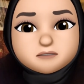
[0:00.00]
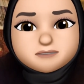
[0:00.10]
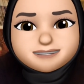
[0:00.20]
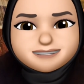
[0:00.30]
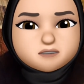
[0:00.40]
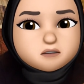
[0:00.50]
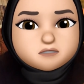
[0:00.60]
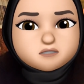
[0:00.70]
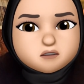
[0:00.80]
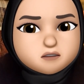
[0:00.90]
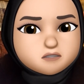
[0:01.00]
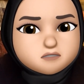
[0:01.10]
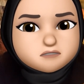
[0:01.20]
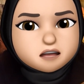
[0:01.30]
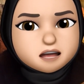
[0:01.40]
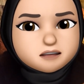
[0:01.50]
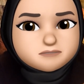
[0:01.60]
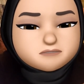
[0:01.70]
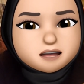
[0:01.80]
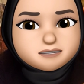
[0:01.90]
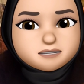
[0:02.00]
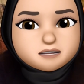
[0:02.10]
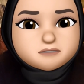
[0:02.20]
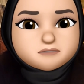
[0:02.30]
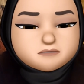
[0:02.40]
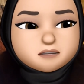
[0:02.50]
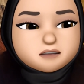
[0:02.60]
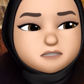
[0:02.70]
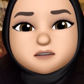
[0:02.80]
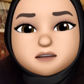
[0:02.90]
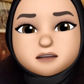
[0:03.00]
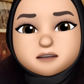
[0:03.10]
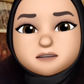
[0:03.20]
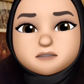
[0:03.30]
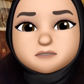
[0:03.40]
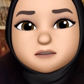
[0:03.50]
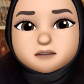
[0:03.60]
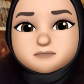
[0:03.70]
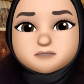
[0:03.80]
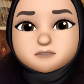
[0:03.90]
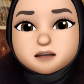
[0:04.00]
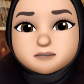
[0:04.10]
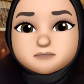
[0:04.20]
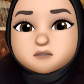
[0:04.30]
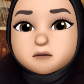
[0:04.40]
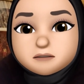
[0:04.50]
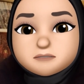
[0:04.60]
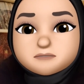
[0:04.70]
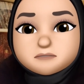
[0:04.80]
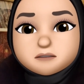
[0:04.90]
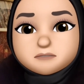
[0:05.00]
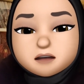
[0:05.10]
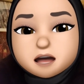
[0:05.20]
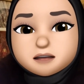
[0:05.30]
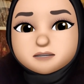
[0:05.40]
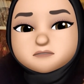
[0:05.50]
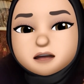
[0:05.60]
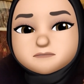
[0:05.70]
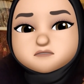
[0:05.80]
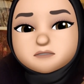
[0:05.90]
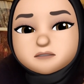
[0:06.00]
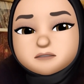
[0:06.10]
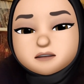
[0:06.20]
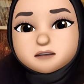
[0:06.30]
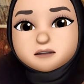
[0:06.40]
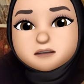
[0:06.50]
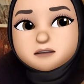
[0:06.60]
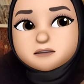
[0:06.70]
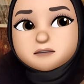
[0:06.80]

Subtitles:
It's a so-so kind of writing for me. She included surahs, quotes from the Quran and pour her